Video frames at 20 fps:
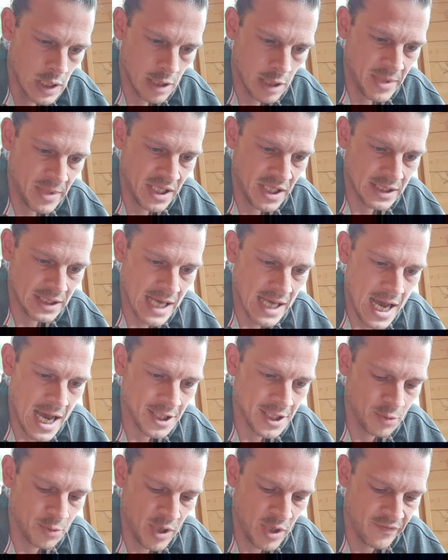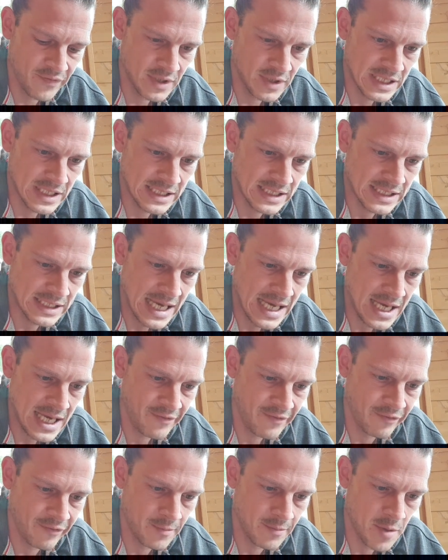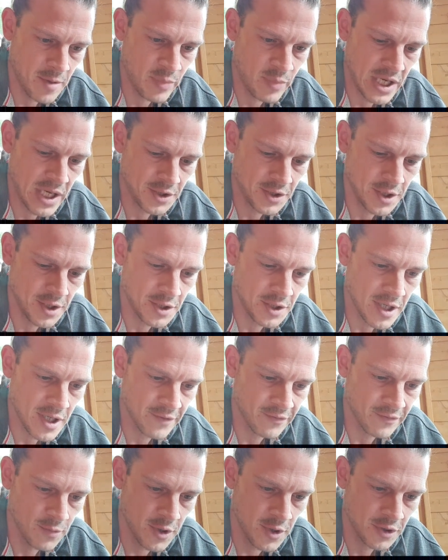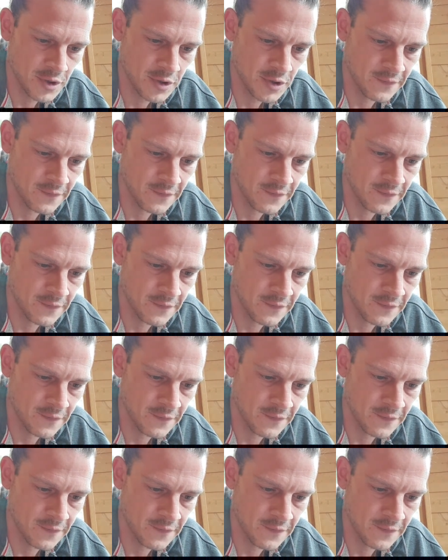I mean, it's hard to even see from the pictures. You have to watch the